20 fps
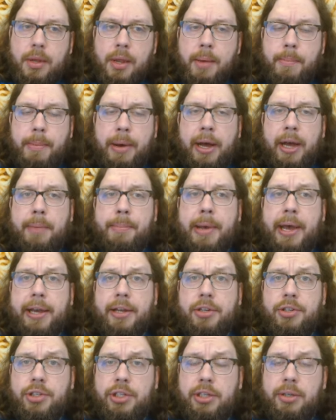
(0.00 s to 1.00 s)
my Mac
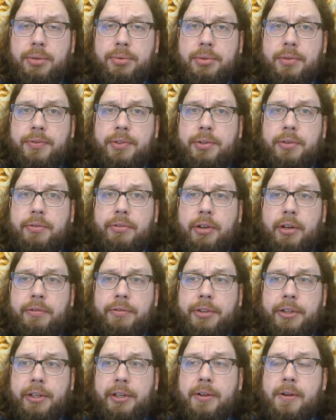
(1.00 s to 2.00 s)
and Cheetos review
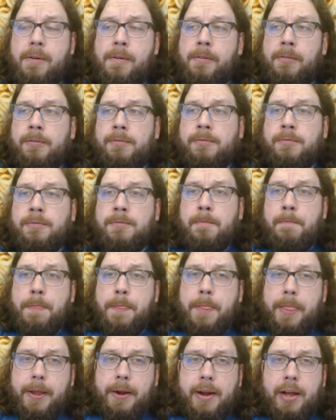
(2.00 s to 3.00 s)
of the
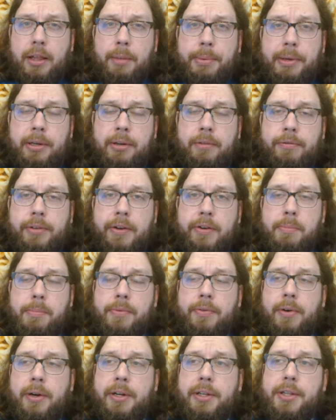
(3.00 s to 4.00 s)
their jalapeno flavor
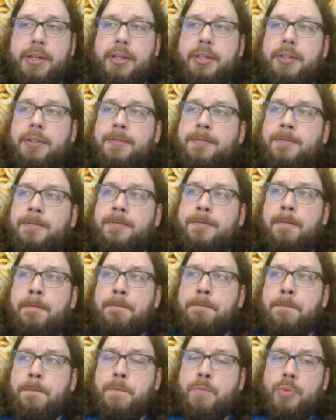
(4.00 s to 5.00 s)
before I did this.
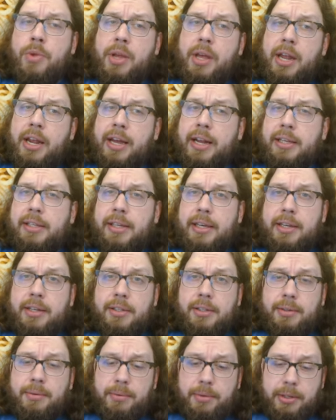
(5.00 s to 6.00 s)
I gotta say, it
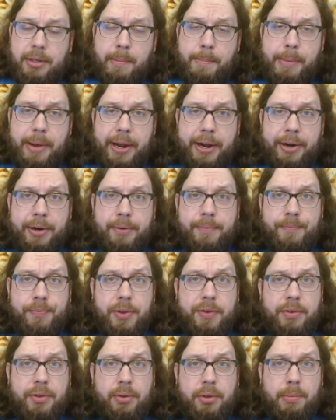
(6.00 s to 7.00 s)
doesn't really compare,
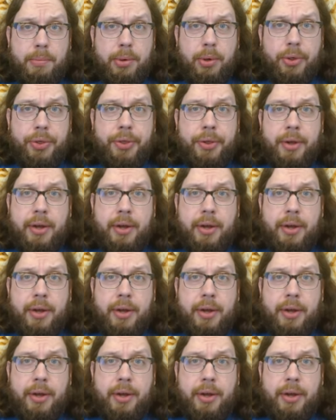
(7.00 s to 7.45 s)
even though they're both